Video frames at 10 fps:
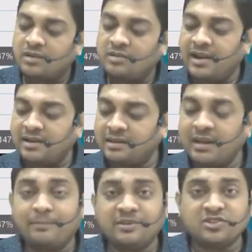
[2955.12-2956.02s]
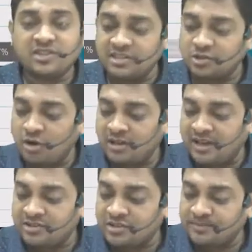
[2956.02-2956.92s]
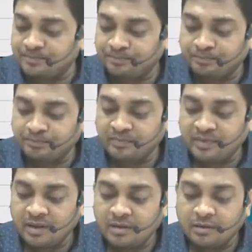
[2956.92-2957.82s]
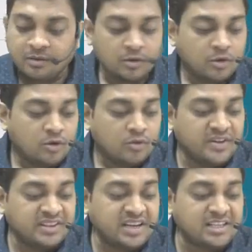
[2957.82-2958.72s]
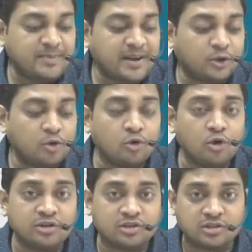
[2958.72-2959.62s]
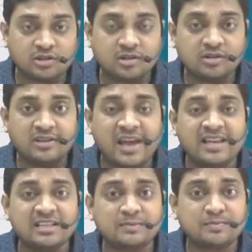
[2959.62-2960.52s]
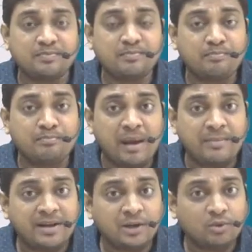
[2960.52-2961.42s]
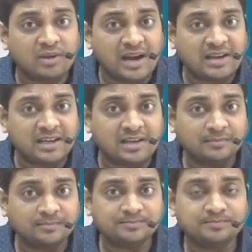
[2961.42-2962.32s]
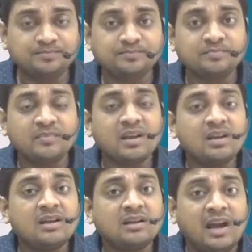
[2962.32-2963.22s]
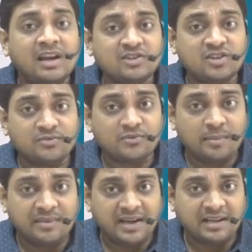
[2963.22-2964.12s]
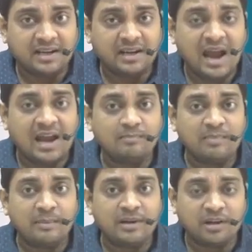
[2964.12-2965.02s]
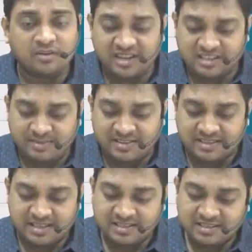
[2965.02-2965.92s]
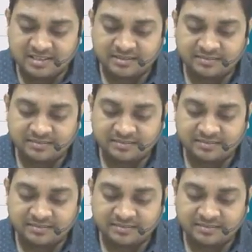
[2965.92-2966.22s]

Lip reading: Right? Depreciation is non-cash. With respect to goods, there is payment to creditor, collection from debtor, and payment of expenses.